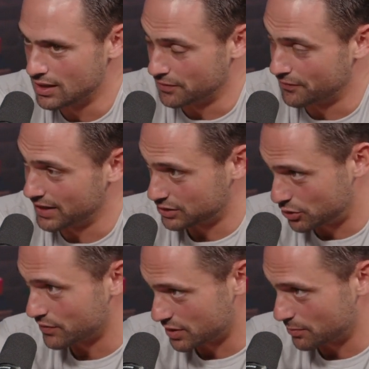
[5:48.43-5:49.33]
And the fact that
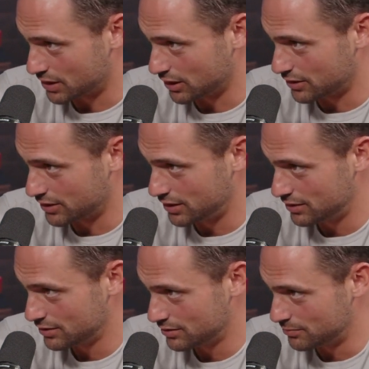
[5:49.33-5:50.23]
you have some clarity
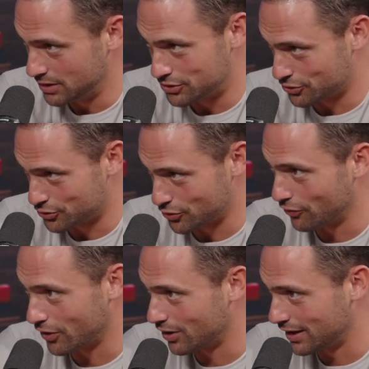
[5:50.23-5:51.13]
means you're so
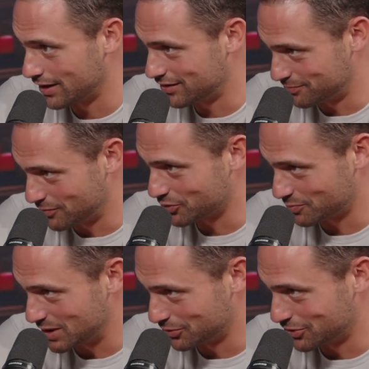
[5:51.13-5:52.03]
far ahead of most
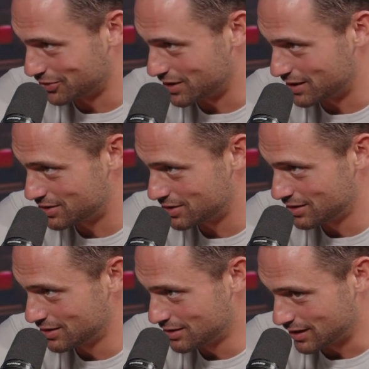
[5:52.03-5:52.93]
people your age
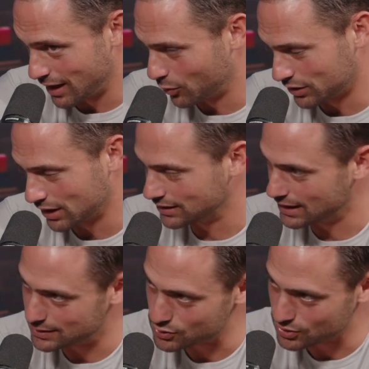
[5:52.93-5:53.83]
that I wouldn't let
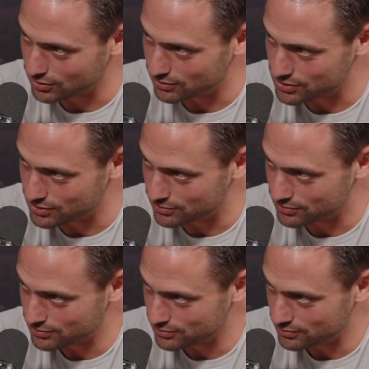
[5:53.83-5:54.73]
that discourage you,
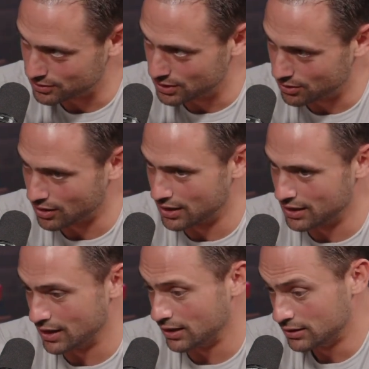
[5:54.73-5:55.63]

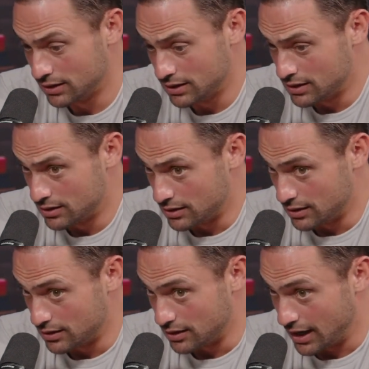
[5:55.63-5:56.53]
and
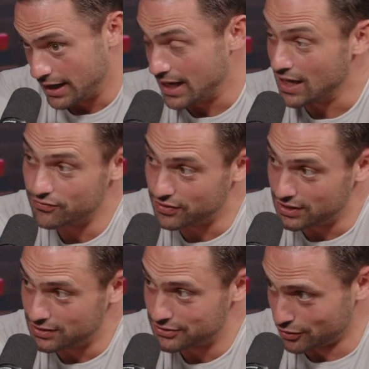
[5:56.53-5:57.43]
I
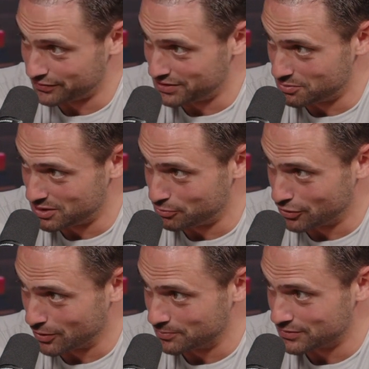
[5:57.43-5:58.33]
envy solving the big
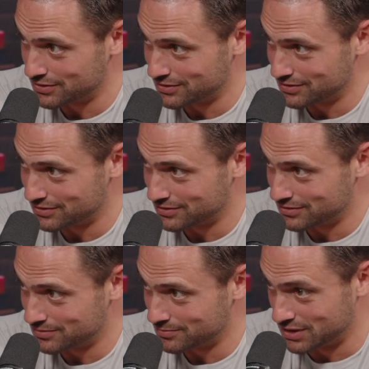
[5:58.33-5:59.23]
problems
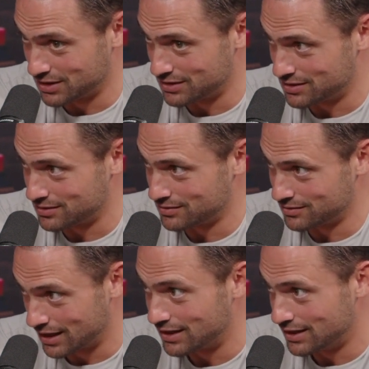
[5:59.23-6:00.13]
because
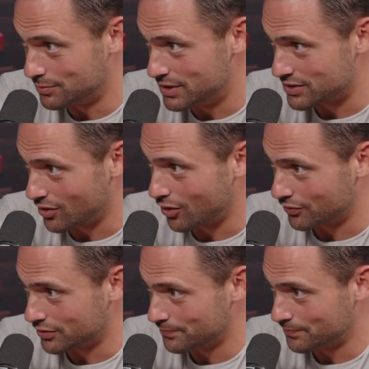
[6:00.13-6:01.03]
they need to be
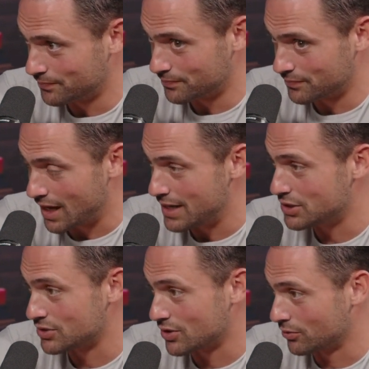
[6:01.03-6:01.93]
solved. I
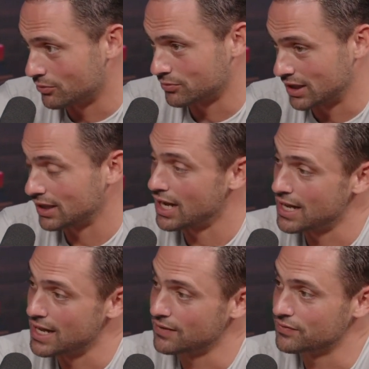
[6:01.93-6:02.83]
just don't think
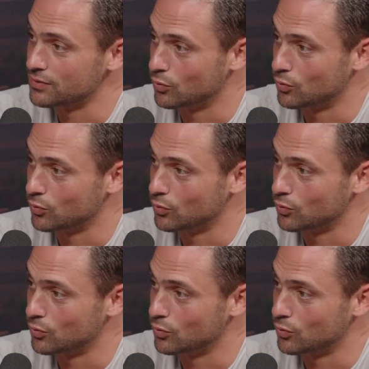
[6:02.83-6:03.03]
I have